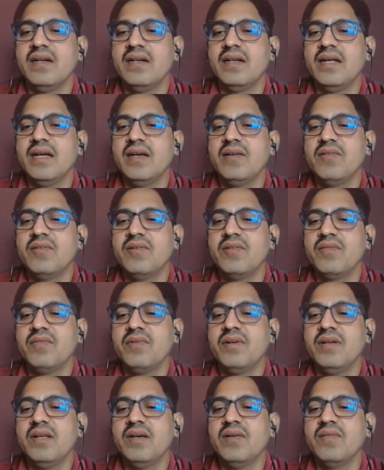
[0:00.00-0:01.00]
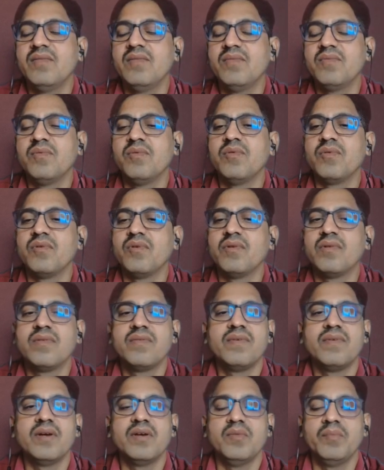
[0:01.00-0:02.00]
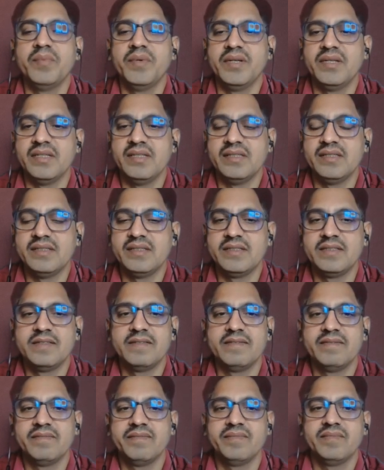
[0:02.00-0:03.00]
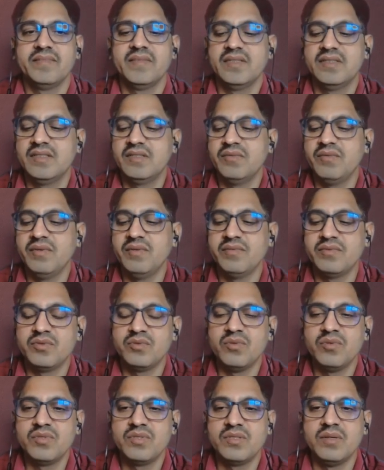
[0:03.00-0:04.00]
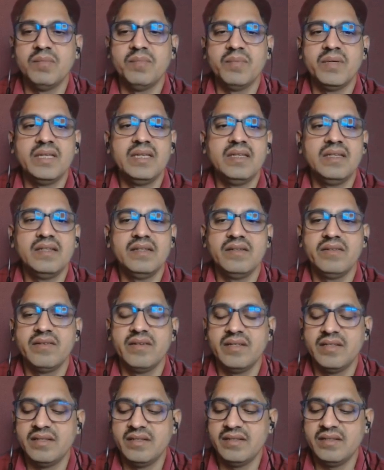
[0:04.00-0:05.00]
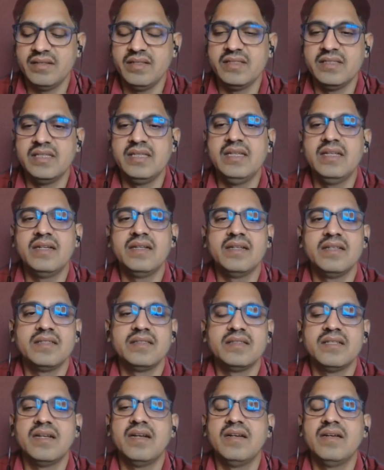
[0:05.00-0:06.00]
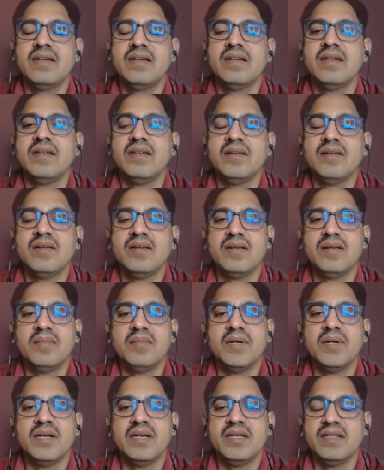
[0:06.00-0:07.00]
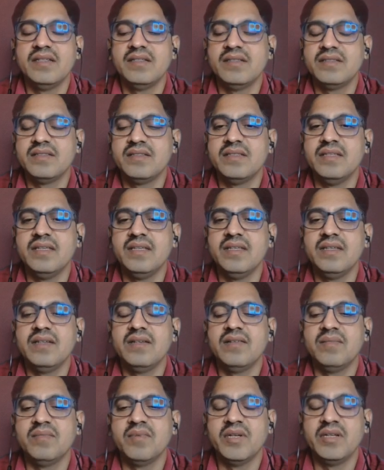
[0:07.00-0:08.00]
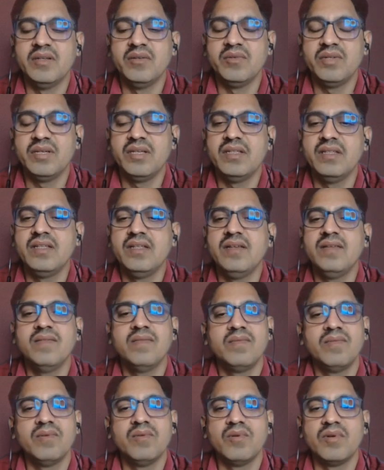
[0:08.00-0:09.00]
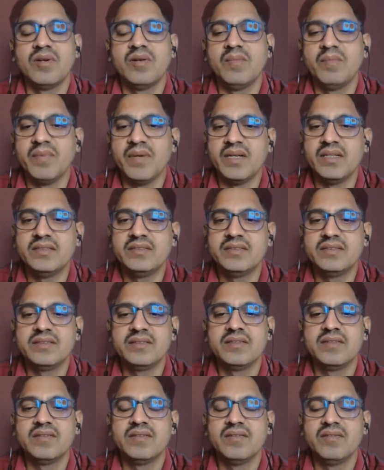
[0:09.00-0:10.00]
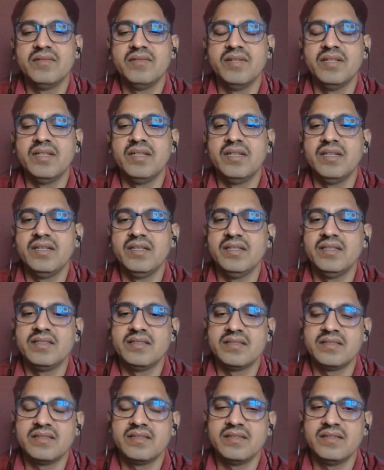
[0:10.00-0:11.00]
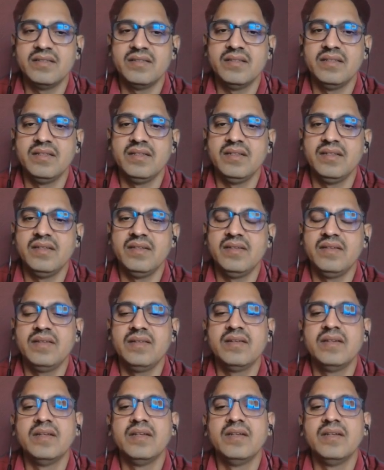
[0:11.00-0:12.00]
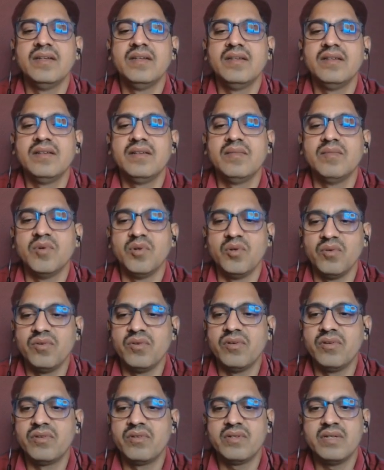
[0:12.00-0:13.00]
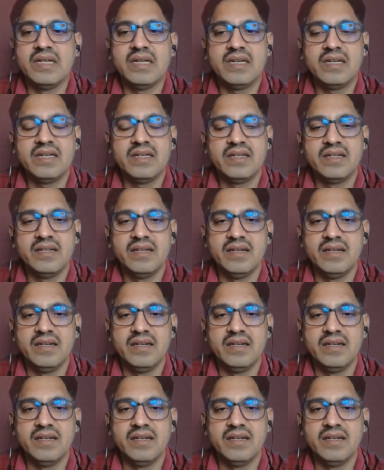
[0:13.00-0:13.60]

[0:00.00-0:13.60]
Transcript: and dicot will have four or five petals. It's so simple. You can easily understand by seeing or by looking the floral parts, whether it is the monocot or